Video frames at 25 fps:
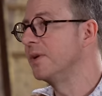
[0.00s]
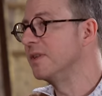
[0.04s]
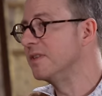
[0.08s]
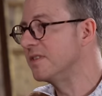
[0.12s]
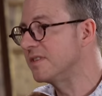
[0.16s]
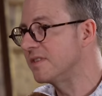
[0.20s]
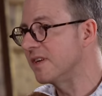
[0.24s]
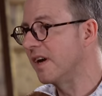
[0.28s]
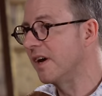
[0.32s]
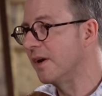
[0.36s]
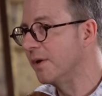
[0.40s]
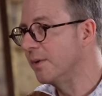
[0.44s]
And
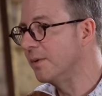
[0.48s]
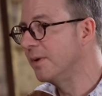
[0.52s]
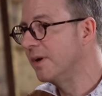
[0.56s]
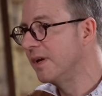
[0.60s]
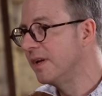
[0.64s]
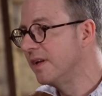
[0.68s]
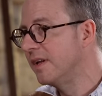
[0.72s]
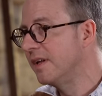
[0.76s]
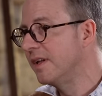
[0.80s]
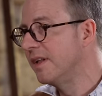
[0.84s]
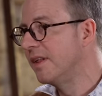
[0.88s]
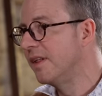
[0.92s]
so
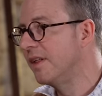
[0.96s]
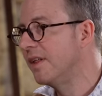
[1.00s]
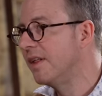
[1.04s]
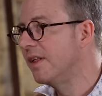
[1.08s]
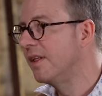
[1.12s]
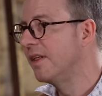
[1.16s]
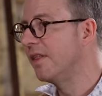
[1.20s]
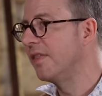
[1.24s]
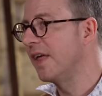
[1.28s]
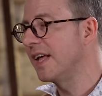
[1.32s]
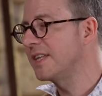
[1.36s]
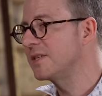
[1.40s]

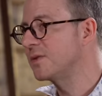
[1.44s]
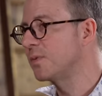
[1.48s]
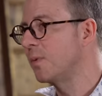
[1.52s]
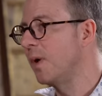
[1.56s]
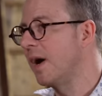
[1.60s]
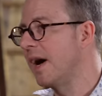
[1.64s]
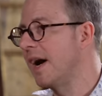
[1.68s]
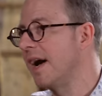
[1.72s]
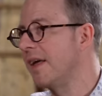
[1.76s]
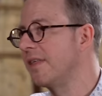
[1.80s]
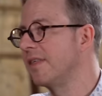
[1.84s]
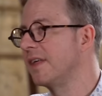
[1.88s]
that's
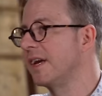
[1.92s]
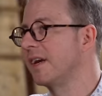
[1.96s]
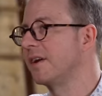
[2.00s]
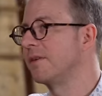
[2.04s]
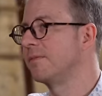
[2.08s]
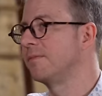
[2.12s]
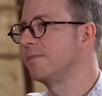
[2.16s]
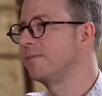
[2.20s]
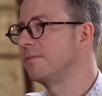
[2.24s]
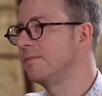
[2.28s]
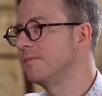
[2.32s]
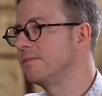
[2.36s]
why I think
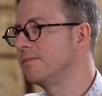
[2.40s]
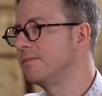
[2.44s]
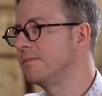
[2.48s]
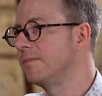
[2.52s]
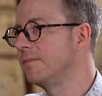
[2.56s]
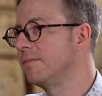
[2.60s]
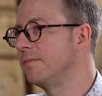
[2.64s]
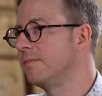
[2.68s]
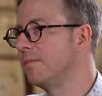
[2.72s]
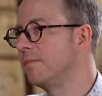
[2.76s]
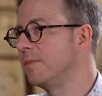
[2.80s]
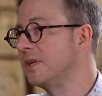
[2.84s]

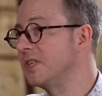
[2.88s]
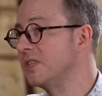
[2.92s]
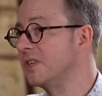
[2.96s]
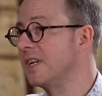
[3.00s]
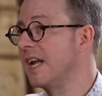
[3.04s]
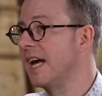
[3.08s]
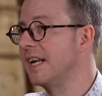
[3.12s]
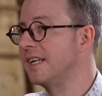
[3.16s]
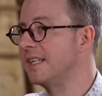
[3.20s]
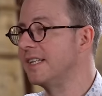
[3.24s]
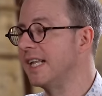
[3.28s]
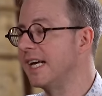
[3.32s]
we should
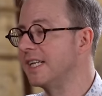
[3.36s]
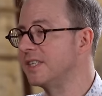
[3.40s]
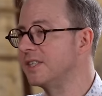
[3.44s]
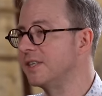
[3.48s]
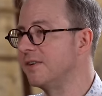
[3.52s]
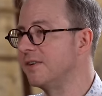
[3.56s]
head in that